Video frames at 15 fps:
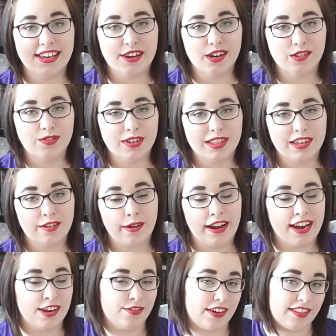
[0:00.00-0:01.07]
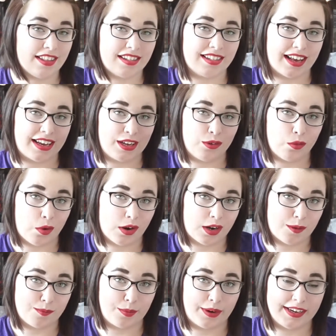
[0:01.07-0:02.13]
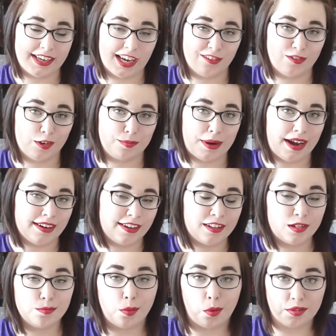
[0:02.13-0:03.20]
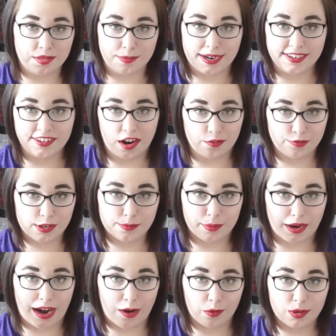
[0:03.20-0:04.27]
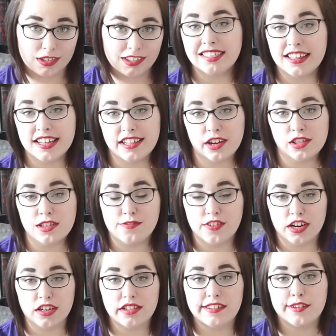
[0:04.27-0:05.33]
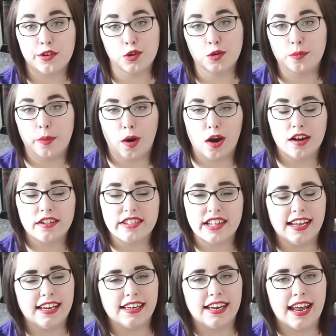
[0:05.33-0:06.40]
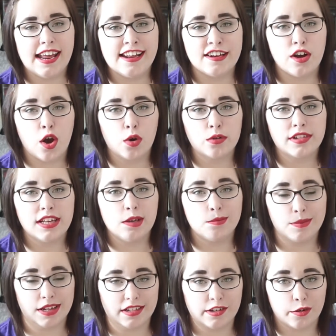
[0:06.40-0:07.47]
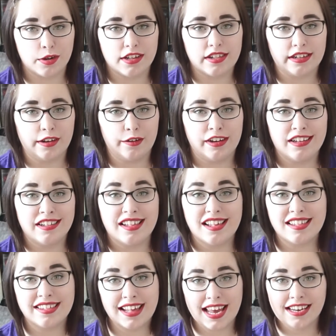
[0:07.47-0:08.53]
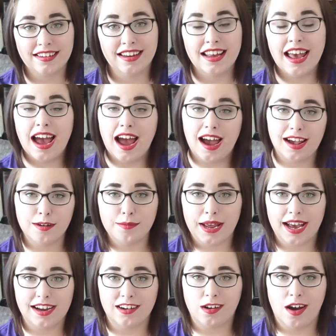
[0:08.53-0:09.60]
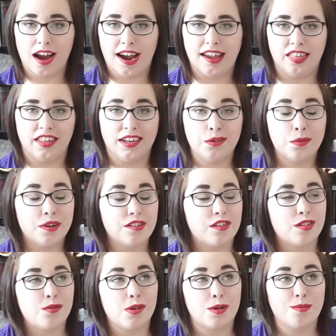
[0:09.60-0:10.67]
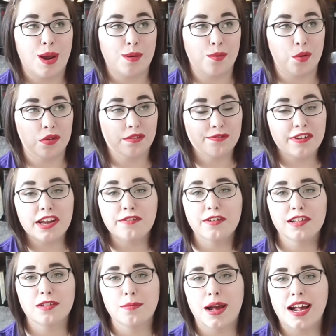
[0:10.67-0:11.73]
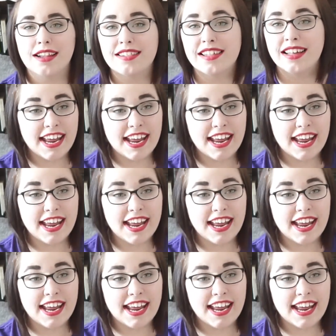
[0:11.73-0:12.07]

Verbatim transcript: Geared for the Grave and the second one Breaking for Bodies, both by Duffy Brown. These are the first two books in a cozy mystery series set on Mackinac Island, which is one of my most favorite spots.